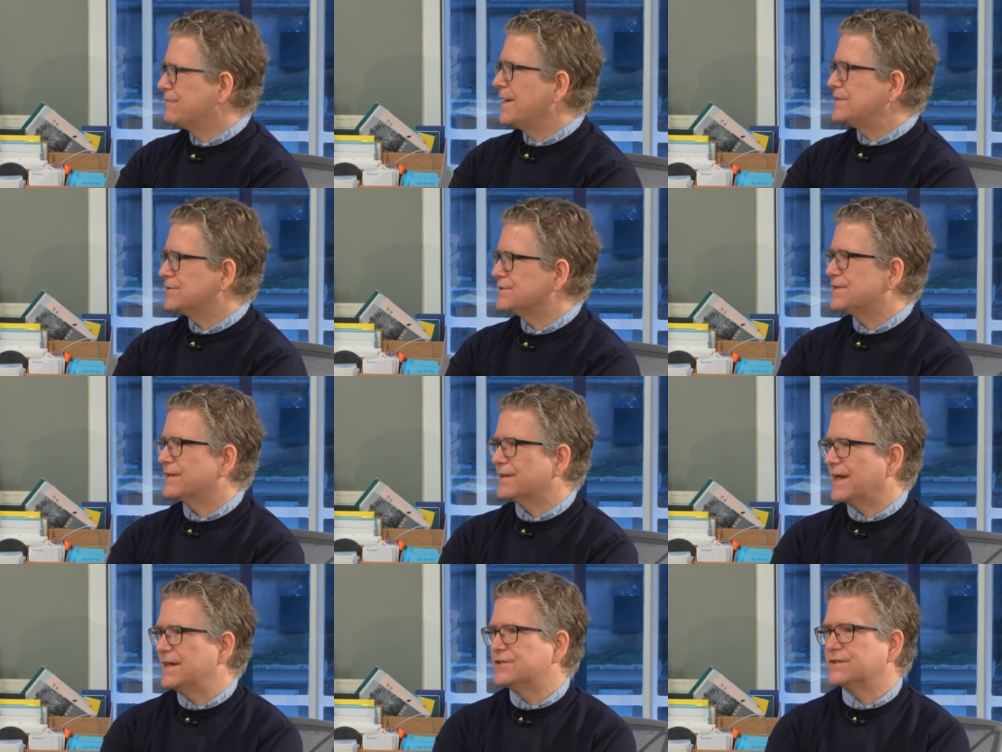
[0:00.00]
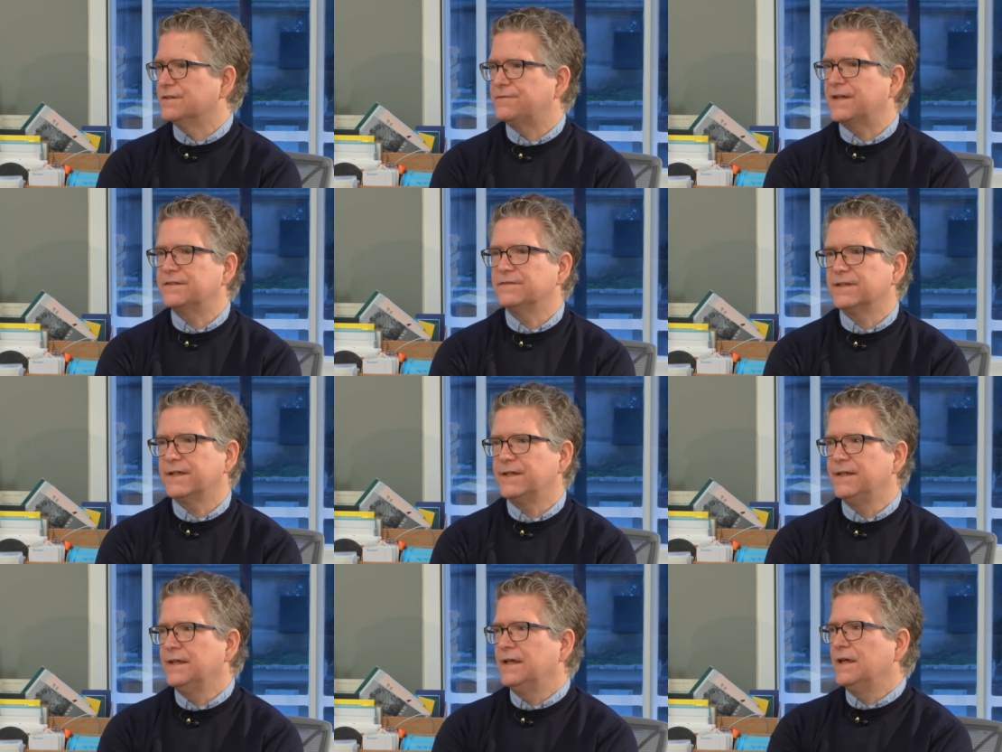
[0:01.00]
Informational segregation. Effectively,